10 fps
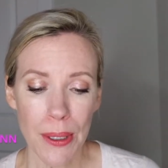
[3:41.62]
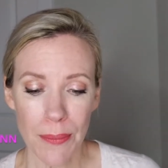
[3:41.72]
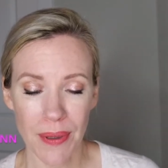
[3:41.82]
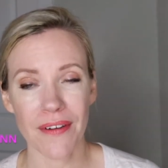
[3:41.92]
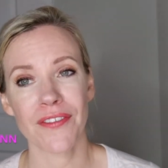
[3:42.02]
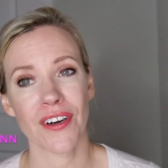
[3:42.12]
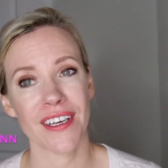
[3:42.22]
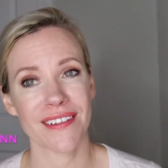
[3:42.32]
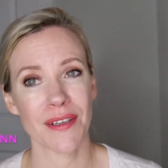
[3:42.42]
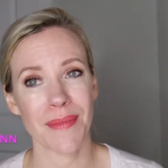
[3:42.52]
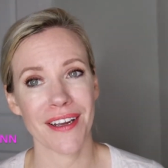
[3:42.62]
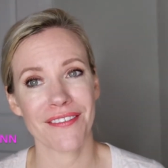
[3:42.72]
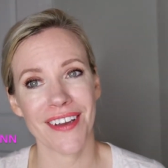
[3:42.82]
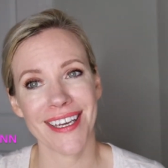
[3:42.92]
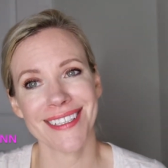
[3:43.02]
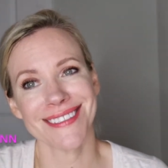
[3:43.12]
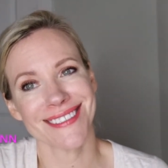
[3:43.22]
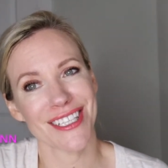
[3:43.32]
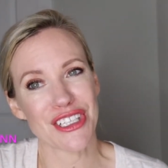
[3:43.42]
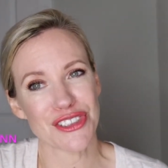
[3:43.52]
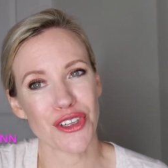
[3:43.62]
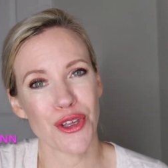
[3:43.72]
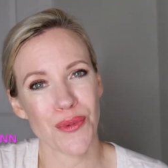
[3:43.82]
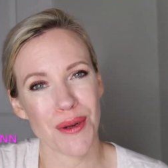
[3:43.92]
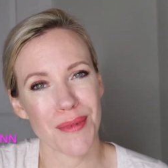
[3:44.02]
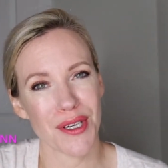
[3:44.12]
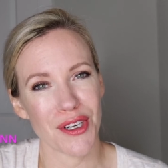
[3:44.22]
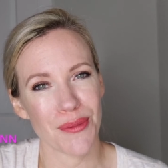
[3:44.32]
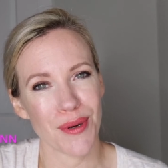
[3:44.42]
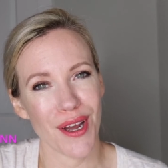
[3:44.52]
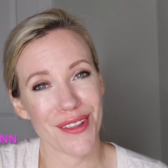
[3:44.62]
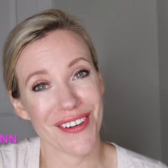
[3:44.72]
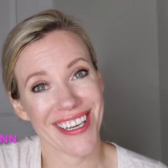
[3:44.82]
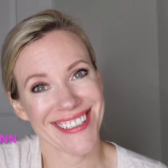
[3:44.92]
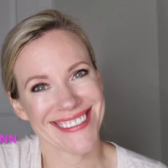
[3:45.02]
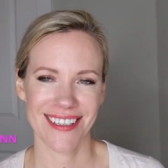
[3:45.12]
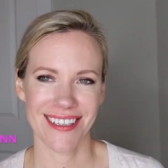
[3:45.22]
but for us La Mer fans, there's only one Miracle Broth, right?